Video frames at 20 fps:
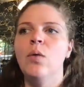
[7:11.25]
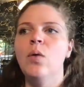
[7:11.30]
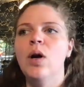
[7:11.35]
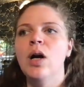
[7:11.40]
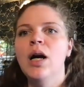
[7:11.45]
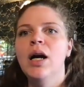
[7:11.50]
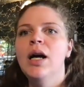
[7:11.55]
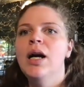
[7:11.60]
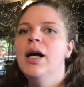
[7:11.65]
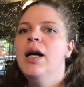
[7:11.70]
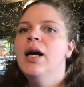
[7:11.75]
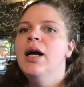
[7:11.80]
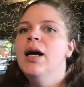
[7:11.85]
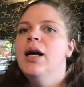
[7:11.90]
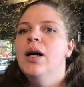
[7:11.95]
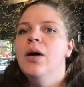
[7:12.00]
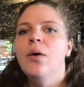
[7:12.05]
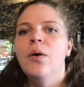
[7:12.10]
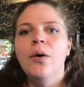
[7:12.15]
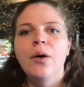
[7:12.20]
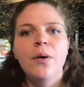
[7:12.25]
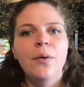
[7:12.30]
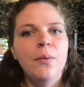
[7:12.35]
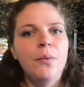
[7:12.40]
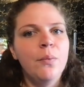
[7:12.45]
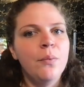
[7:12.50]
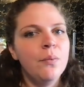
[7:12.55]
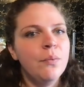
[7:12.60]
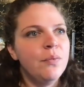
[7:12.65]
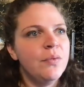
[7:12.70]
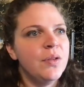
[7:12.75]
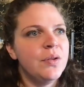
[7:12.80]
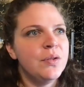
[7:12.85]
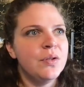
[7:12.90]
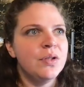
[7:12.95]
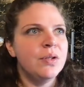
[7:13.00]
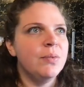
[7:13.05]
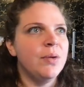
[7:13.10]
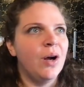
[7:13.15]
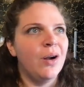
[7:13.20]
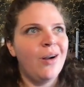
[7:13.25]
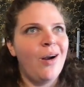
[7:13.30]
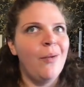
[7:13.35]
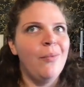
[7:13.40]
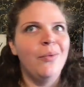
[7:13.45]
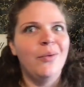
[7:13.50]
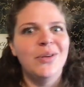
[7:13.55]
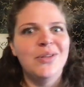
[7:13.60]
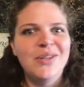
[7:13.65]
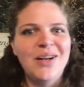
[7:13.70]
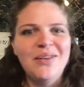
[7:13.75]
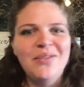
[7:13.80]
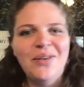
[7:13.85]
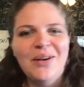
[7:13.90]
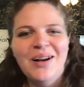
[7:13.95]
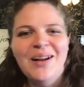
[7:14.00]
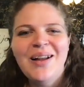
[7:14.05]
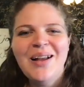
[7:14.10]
Or those are some common ones, right, for